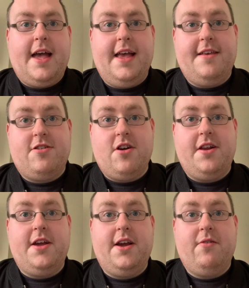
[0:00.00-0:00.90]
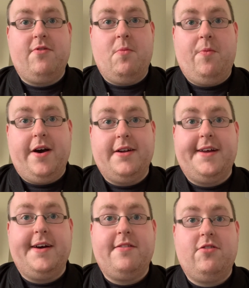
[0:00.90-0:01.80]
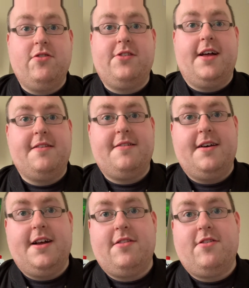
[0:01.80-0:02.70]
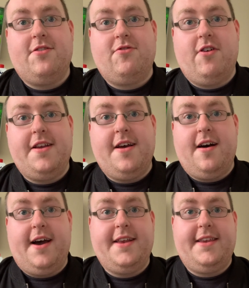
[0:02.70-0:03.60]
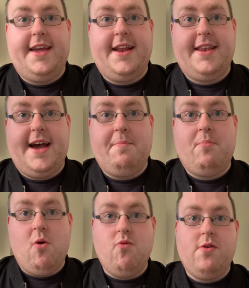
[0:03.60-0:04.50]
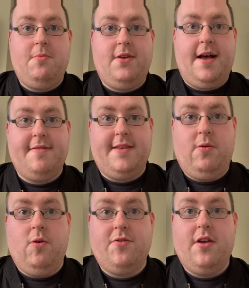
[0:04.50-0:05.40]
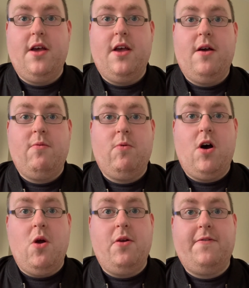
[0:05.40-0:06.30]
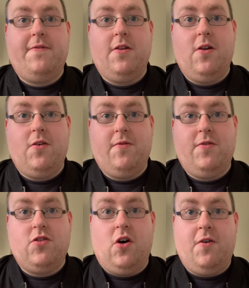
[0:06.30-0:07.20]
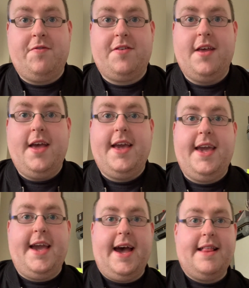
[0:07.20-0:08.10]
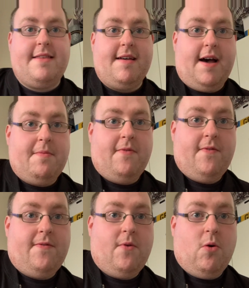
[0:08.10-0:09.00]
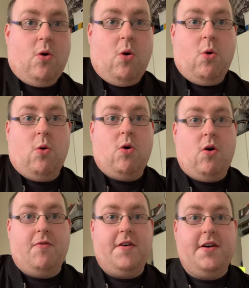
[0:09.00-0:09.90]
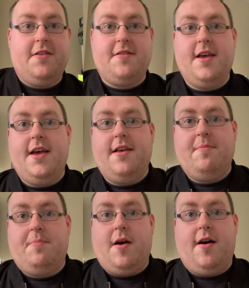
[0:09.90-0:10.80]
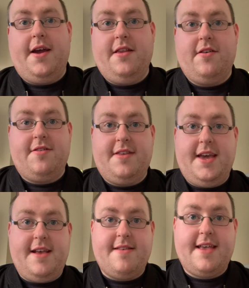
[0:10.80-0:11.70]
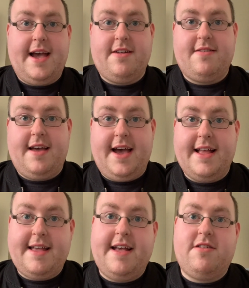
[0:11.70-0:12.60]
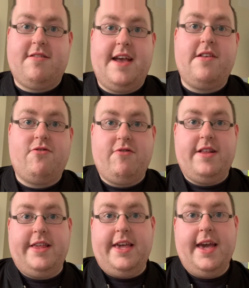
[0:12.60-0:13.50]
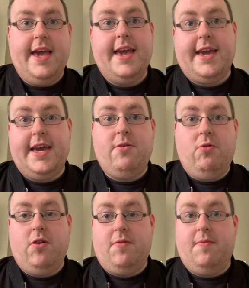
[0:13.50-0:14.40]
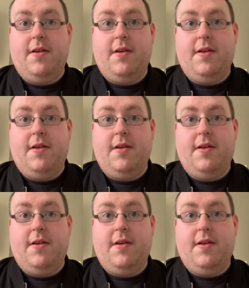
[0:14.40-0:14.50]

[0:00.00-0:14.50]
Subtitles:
His journey from welder to dancer destroyed the idea that ballroom dancing was only for toffs. He had time for all of us behind the scenes. Hashtag Strictly, he would